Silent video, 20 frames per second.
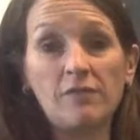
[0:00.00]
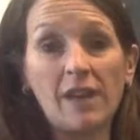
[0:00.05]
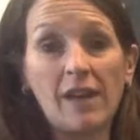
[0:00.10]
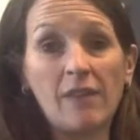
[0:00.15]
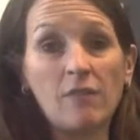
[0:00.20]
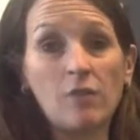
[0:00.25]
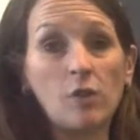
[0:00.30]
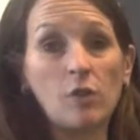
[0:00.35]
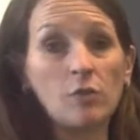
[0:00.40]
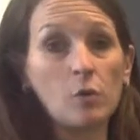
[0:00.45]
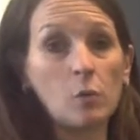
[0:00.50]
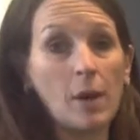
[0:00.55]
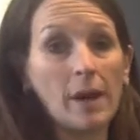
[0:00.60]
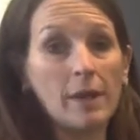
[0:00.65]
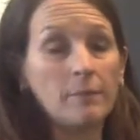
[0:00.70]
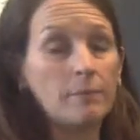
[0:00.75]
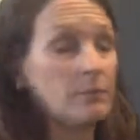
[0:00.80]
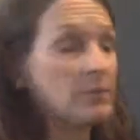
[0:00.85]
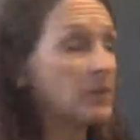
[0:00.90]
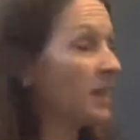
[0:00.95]
5 over 1.
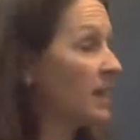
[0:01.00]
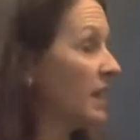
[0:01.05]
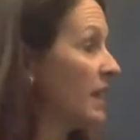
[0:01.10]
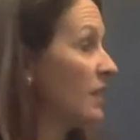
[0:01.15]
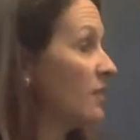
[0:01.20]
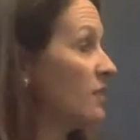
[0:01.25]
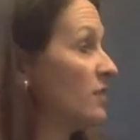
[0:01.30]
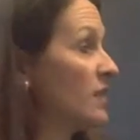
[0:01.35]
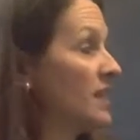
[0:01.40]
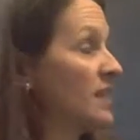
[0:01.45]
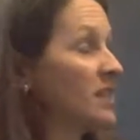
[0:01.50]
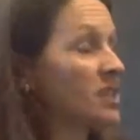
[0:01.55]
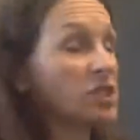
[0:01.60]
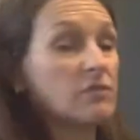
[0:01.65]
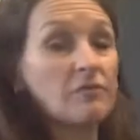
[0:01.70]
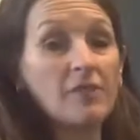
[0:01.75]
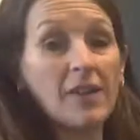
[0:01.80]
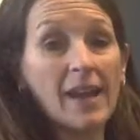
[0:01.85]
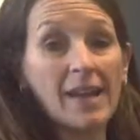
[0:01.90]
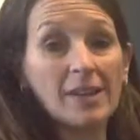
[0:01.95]
This
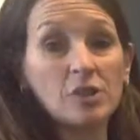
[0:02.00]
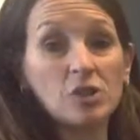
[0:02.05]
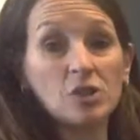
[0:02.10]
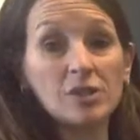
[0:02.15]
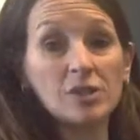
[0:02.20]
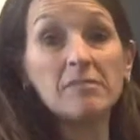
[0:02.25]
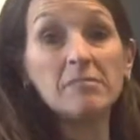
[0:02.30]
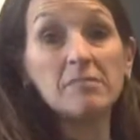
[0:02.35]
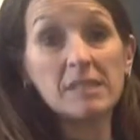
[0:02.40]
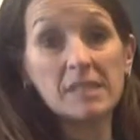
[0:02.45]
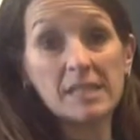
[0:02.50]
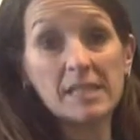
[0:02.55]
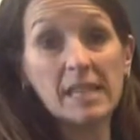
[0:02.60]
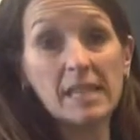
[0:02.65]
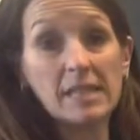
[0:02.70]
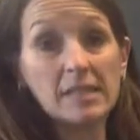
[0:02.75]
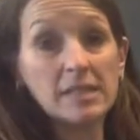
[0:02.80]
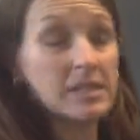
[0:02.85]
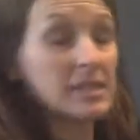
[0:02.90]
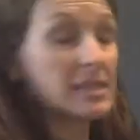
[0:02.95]
fraction stays the